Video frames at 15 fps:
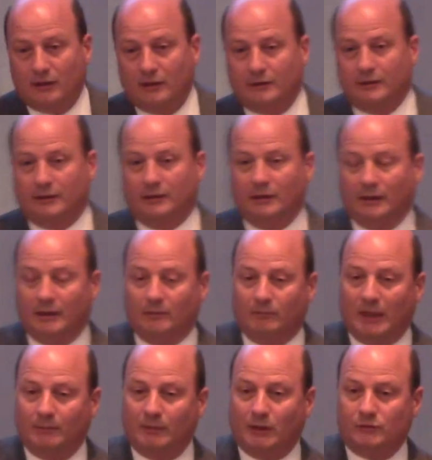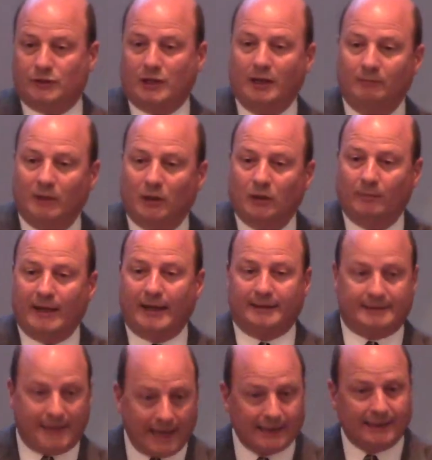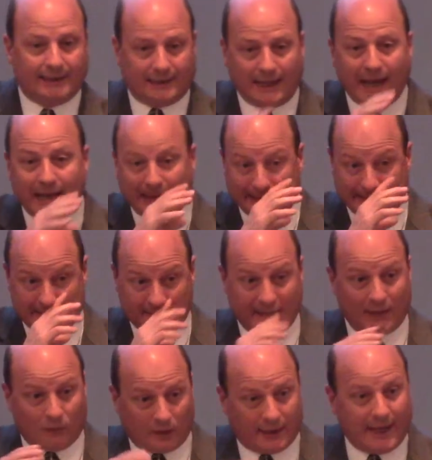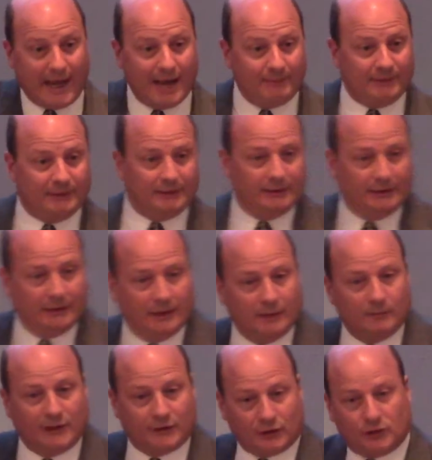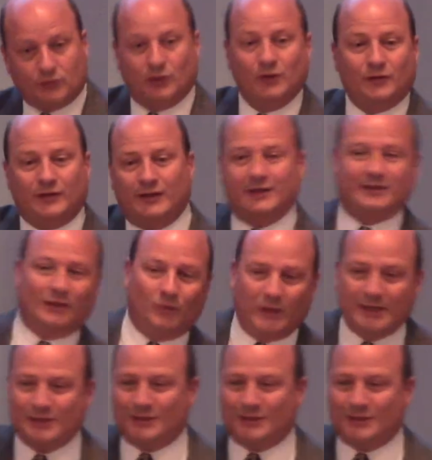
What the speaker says: all the mumbo-jumbo about technicalities about what happened. But the truth is that we